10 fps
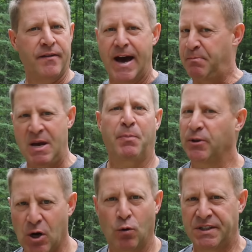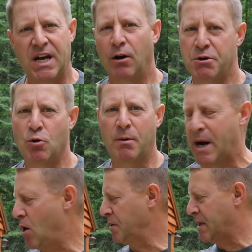that people don't tell you
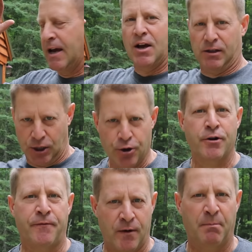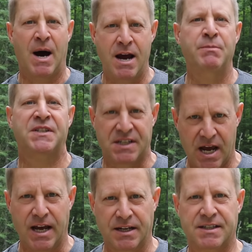about. Learn from my
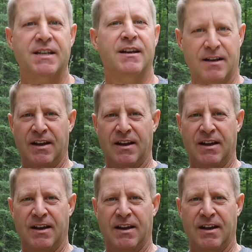mistakes.